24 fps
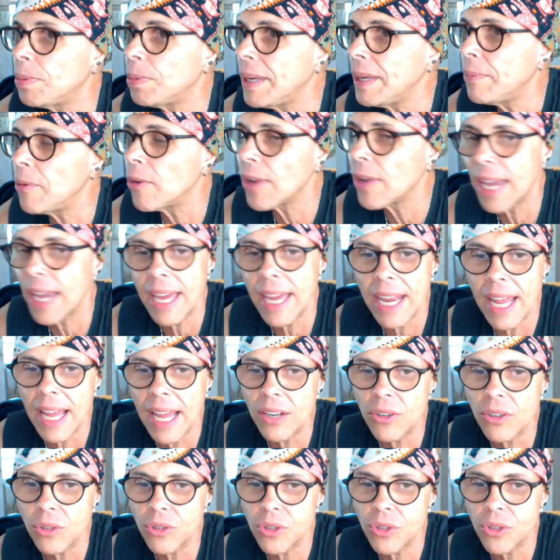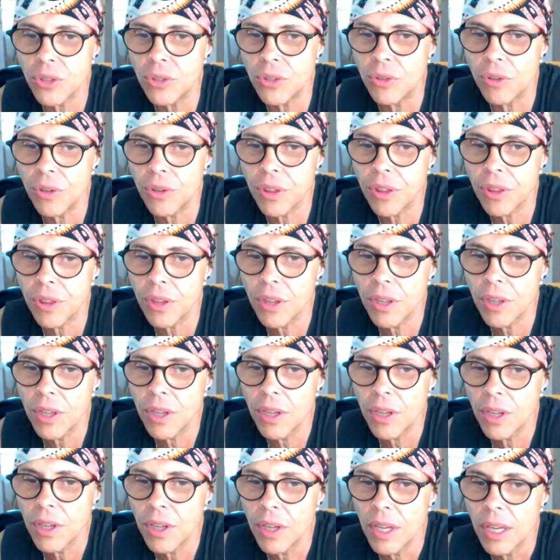people can't handle truth?
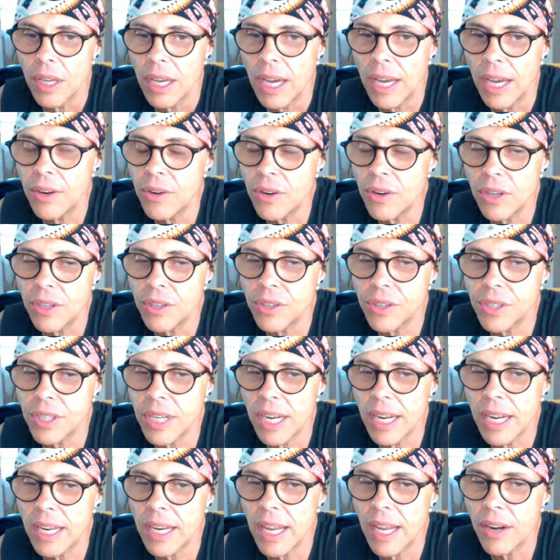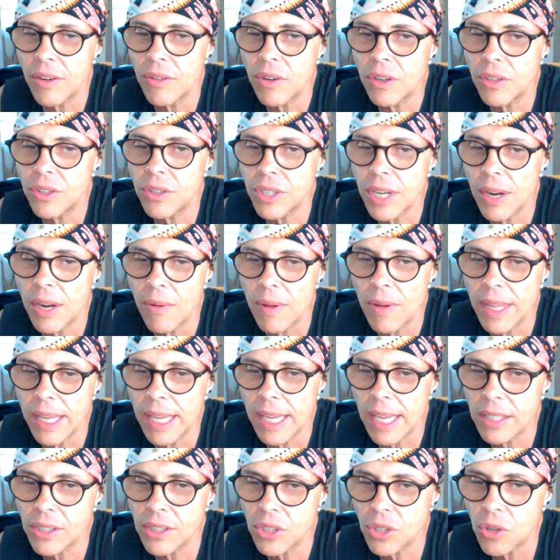I don't understand. I don't understand why they
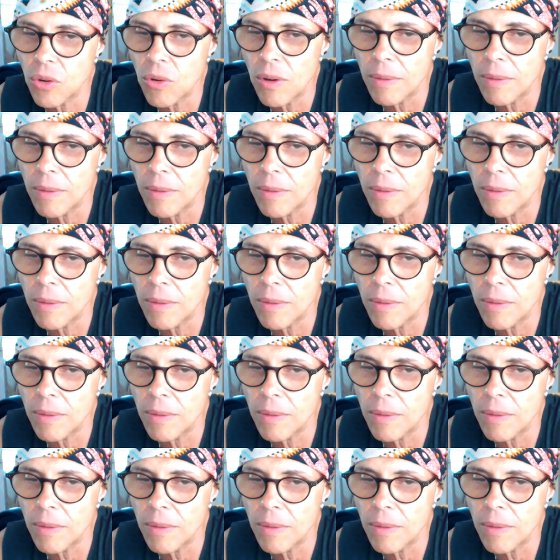get so